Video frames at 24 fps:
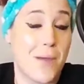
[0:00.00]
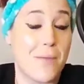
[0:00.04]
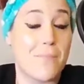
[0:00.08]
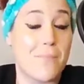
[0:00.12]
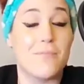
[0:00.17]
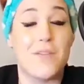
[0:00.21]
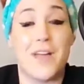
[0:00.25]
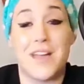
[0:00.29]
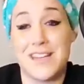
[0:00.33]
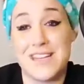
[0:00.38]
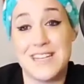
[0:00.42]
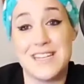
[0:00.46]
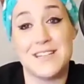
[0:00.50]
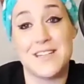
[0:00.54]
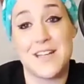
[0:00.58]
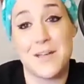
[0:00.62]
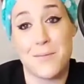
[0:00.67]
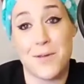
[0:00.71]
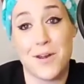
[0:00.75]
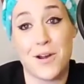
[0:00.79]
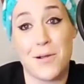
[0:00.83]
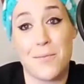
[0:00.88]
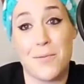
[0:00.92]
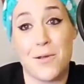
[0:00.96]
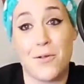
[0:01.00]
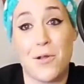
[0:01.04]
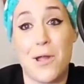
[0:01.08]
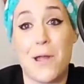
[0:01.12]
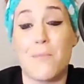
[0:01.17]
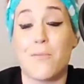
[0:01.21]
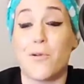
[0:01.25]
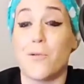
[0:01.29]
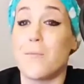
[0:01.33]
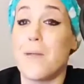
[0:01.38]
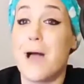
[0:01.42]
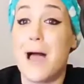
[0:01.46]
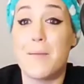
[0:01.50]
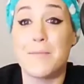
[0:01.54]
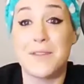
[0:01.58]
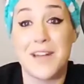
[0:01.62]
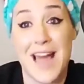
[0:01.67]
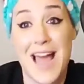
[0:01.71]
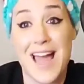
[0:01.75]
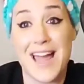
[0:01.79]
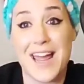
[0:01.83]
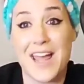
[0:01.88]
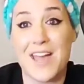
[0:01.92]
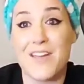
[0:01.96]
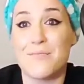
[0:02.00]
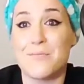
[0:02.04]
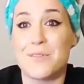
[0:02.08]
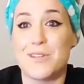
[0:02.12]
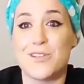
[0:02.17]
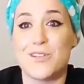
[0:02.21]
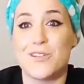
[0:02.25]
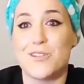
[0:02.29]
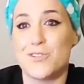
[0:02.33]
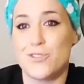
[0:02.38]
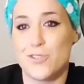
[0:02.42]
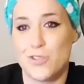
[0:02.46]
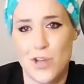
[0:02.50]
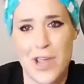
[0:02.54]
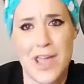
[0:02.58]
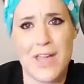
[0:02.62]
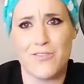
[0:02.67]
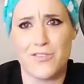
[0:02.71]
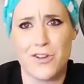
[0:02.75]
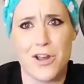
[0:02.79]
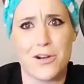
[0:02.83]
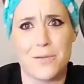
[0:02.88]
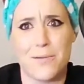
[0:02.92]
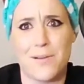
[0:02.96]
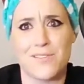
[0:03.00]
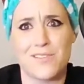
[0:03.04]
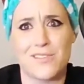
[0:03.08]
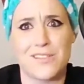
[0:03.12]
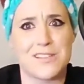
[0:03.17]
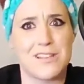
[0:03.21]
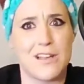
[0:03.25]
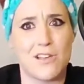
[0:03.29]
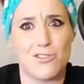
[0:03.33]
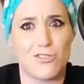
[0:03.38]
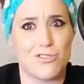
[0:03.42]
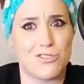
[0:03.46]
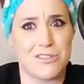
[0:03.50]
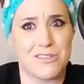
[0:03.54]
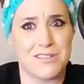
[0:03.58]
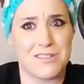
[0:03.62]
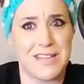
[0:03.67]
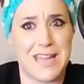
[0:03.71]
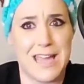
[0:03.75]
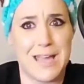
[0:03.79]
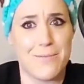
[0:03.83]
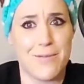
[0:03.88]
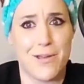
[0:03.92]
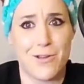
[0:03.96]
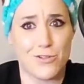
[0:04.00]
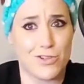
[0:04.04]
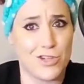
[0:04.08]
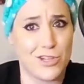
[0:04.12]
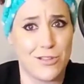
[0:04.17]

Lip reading: I need to get better at my grammar. Mom and I have talked about Succession since it came out.